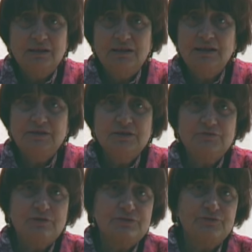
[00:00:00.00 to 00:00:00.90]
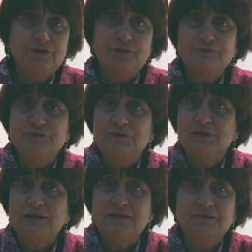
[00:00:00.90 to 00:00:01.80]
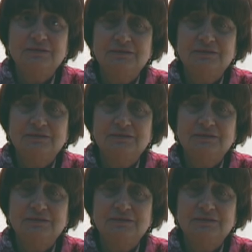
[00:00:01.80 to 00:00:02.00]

Later, it was fear of nuclear,